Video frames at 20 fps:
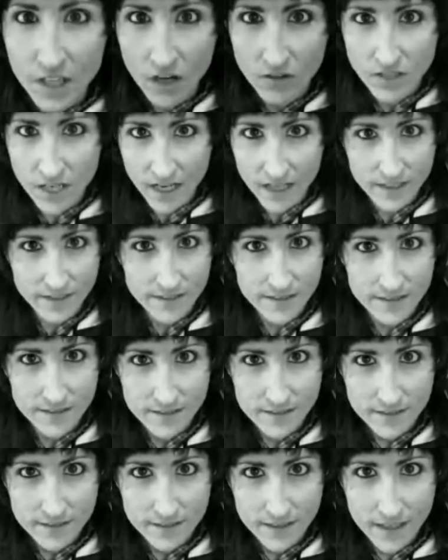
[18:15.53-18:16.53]
Okay?
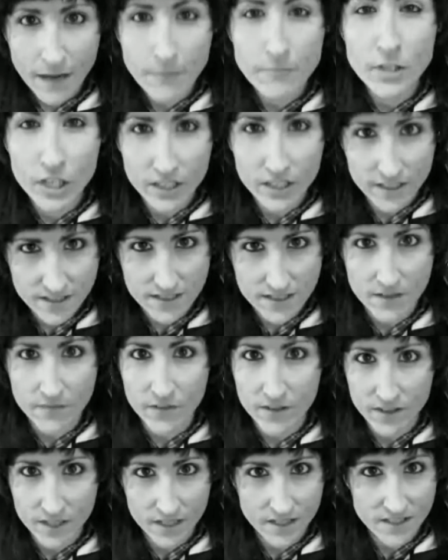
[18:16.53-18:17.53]
I'm good at
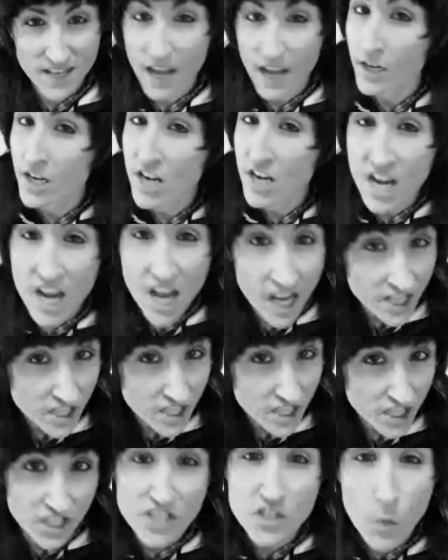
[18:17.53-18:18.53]
sniffing things out,
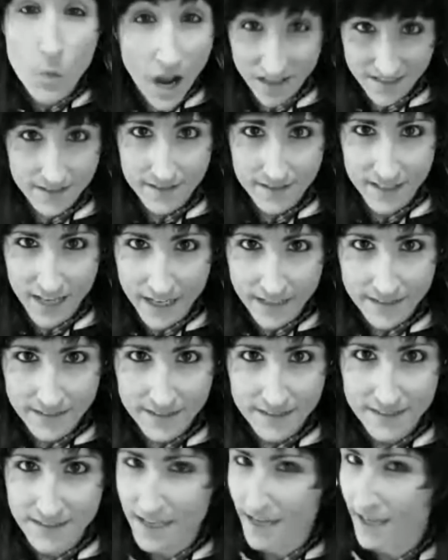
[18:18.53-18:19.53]
not just twats.
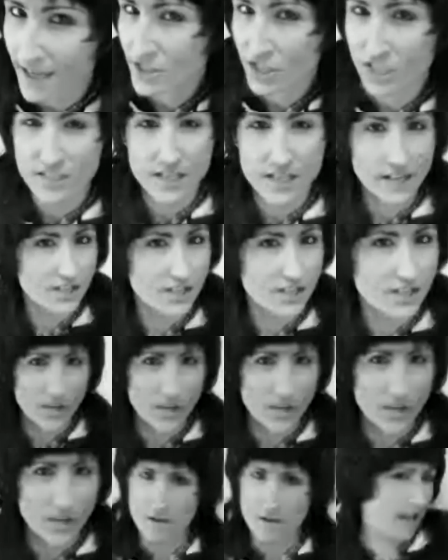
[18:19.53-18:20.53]
Okay? Not just that
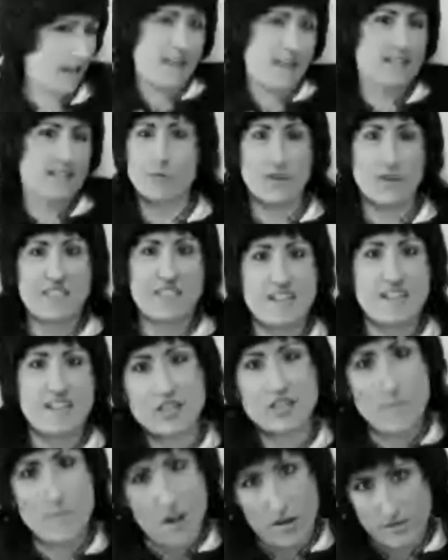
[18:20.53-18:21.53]
sweet
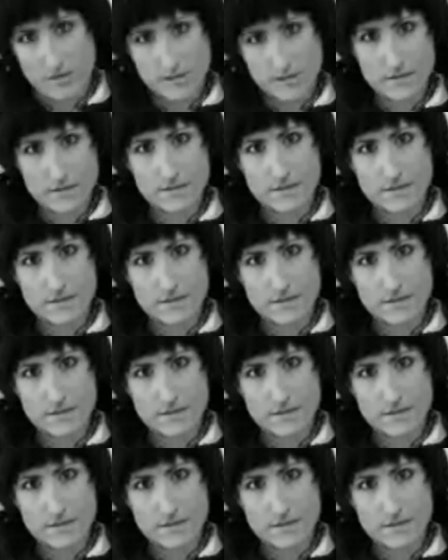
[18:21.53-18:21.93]
snatch smell.